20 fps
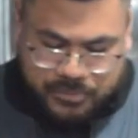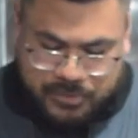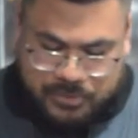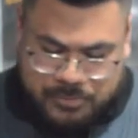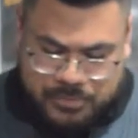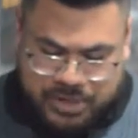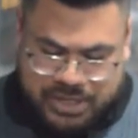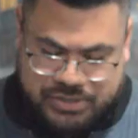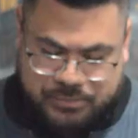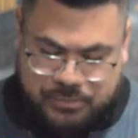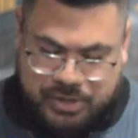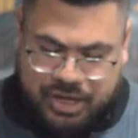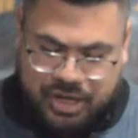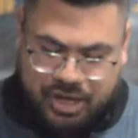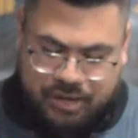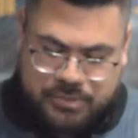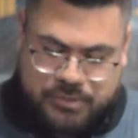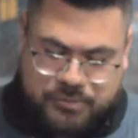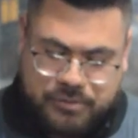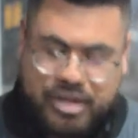Because when it
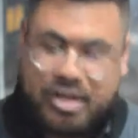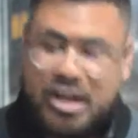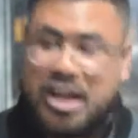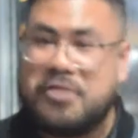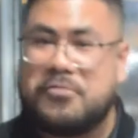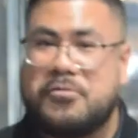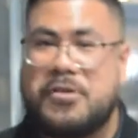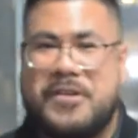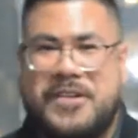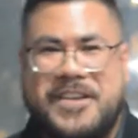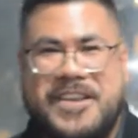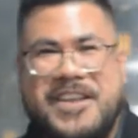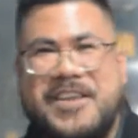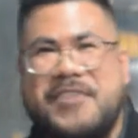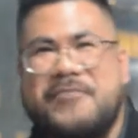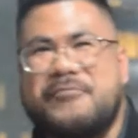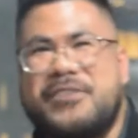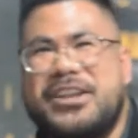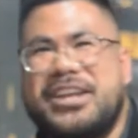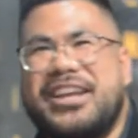comes to it, I,
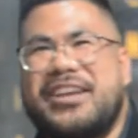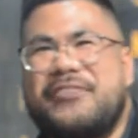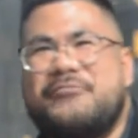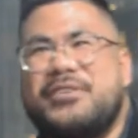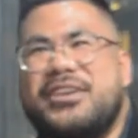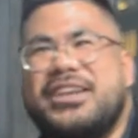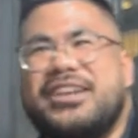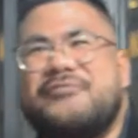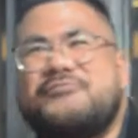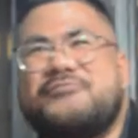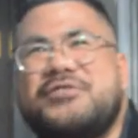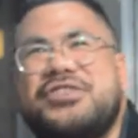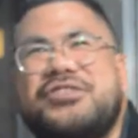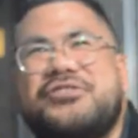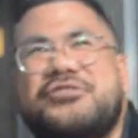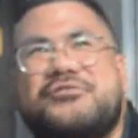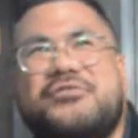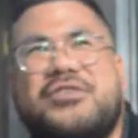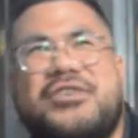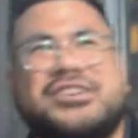when it, when it, when
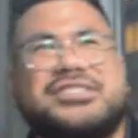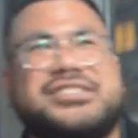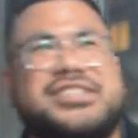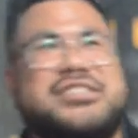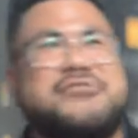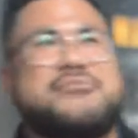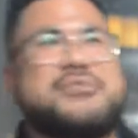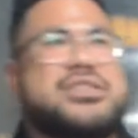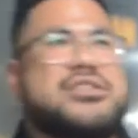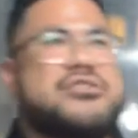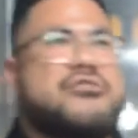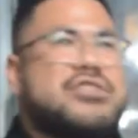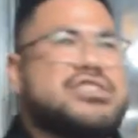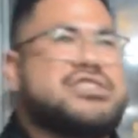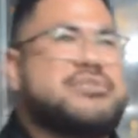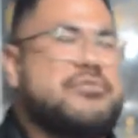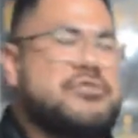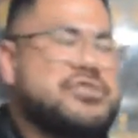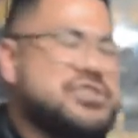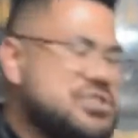you are dealing with an
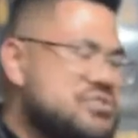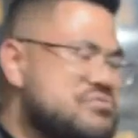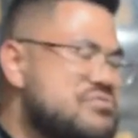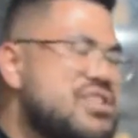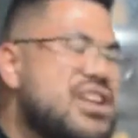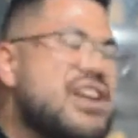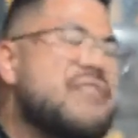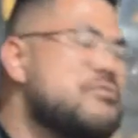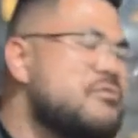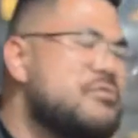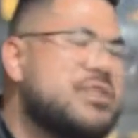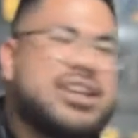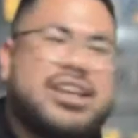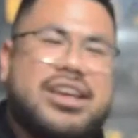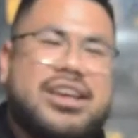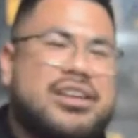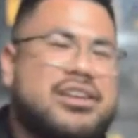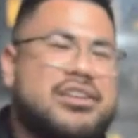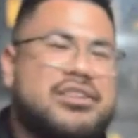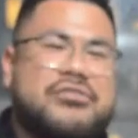aggressive person, you never want to
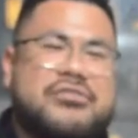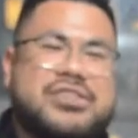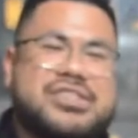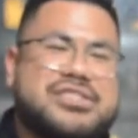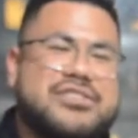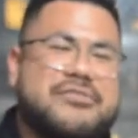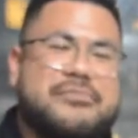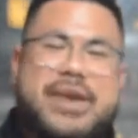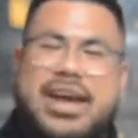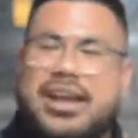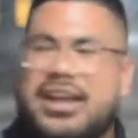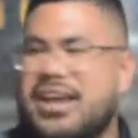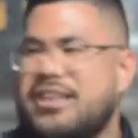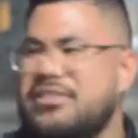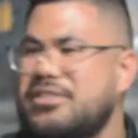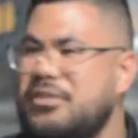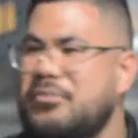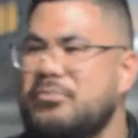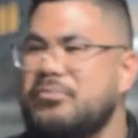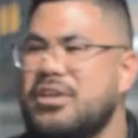get aggressive back at
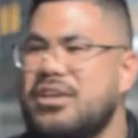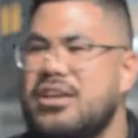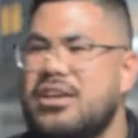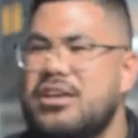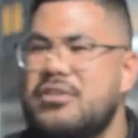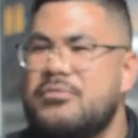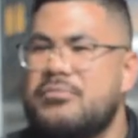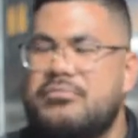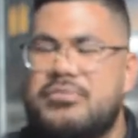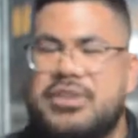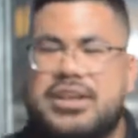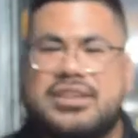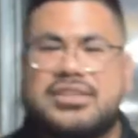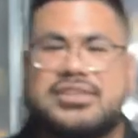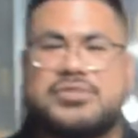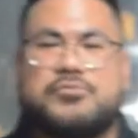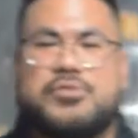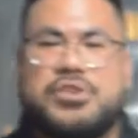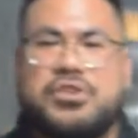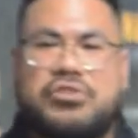them. Right.
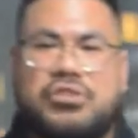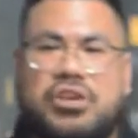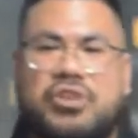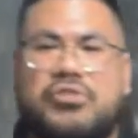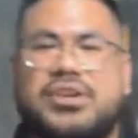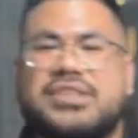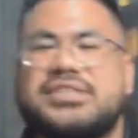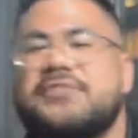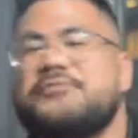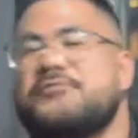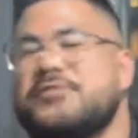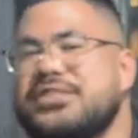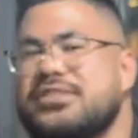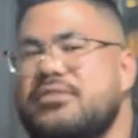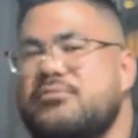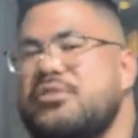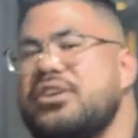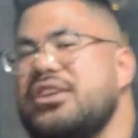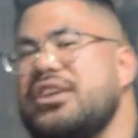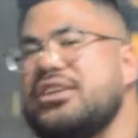Because when you're aggressive with
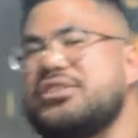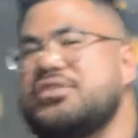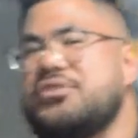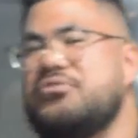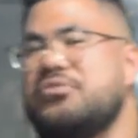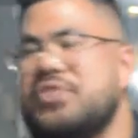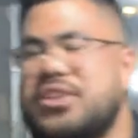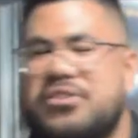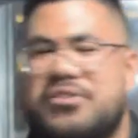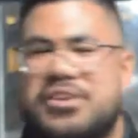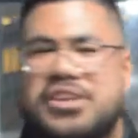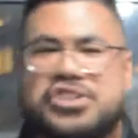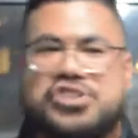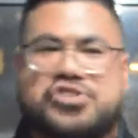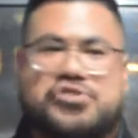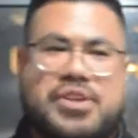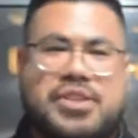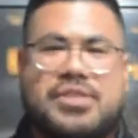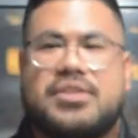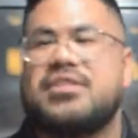someone, it's only going to
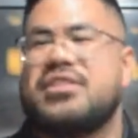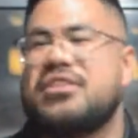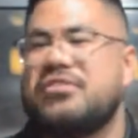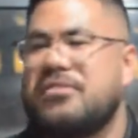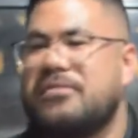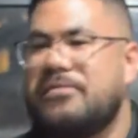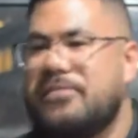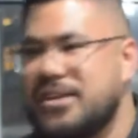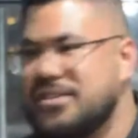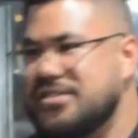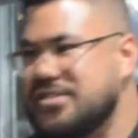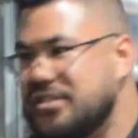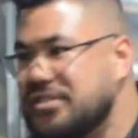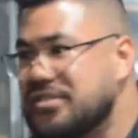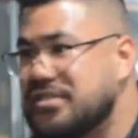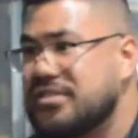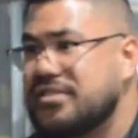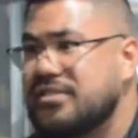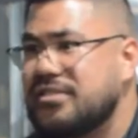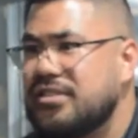strengthen their
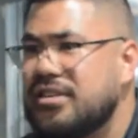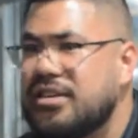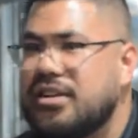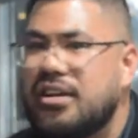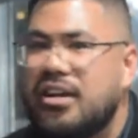defenses. Yeah.